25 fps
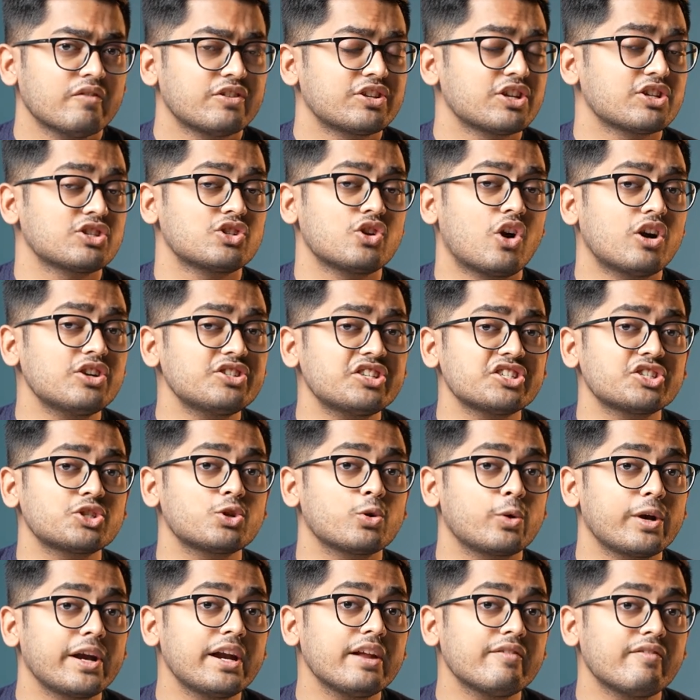which is not just
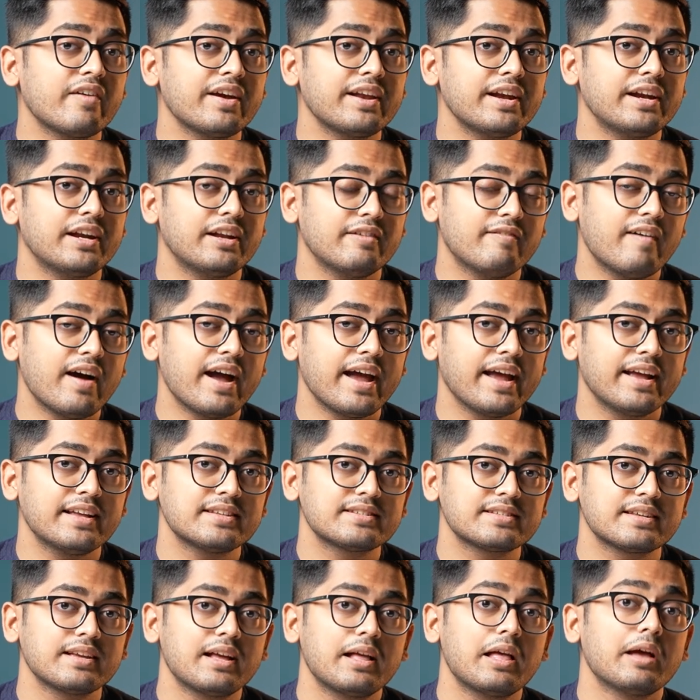to redefine a
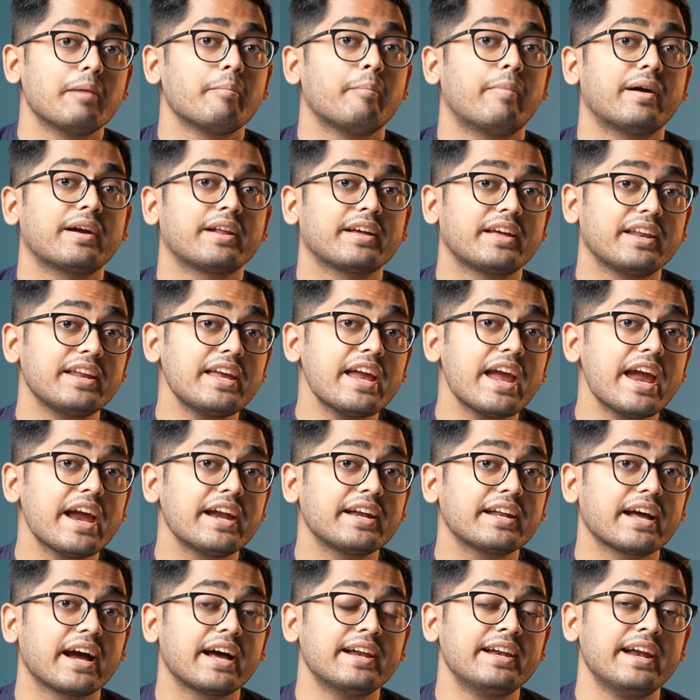device, but
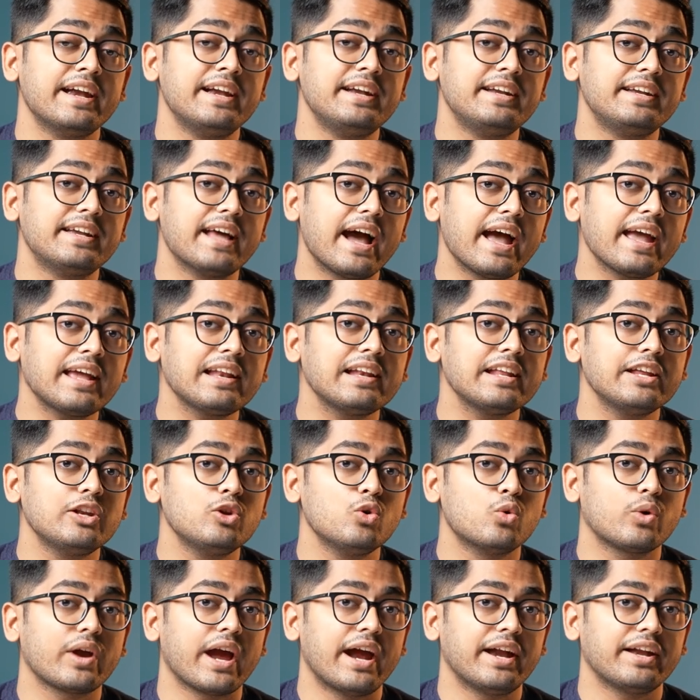create an entirely
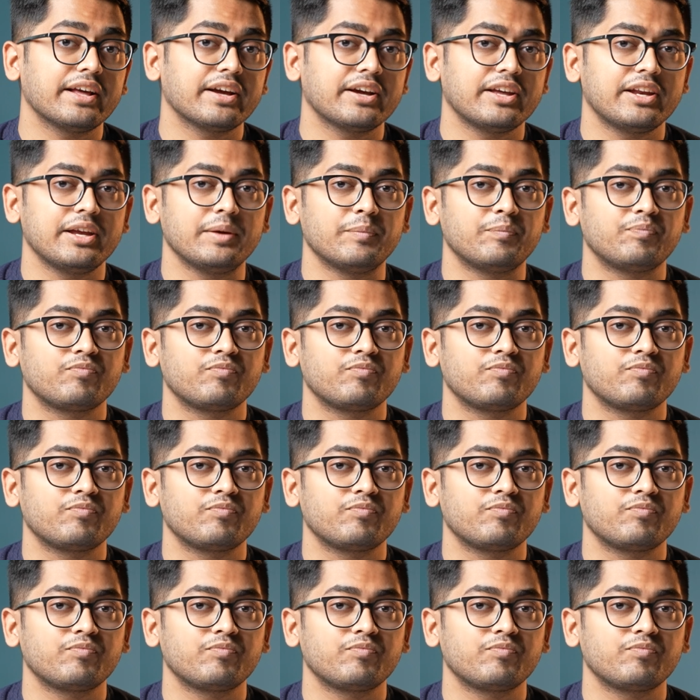new category.